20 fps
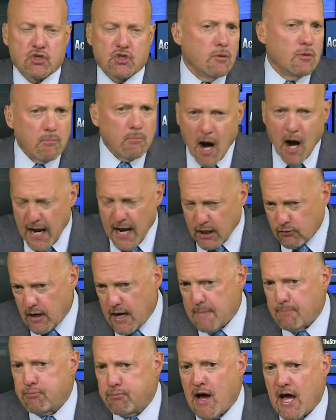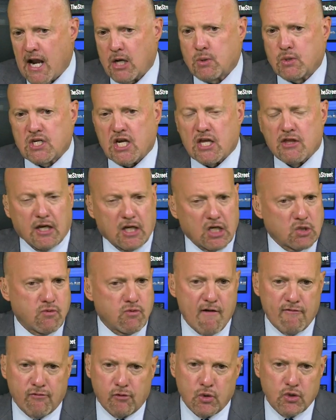to their migraine product, which I think is
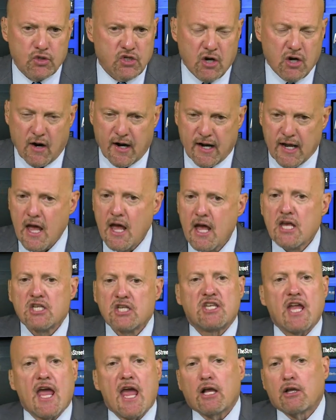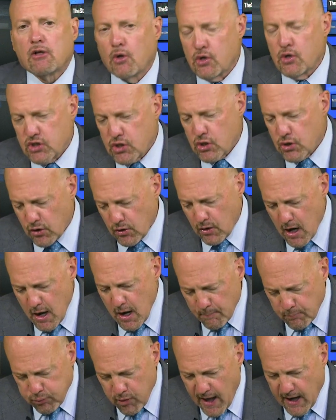revolutionary, staying close to their
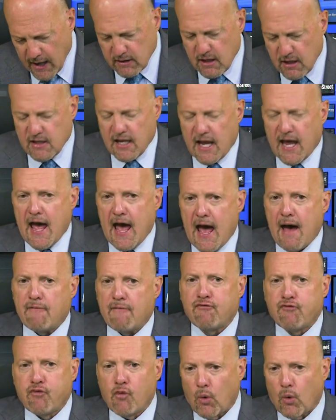product that they have